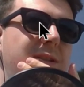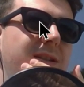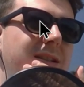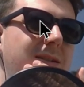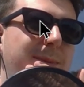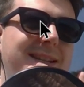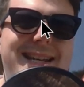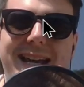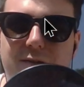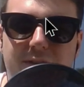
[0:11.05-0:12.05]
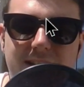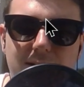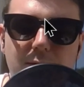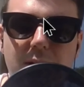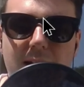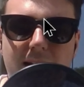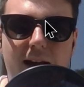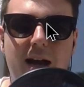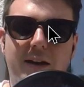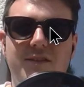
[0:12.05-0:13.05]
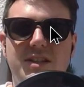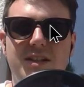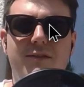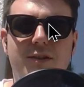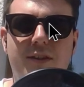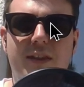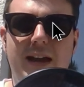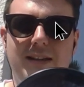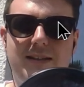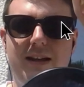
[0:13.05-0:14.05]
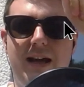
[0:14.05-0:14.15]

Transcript: So this is my second video. I've discovered that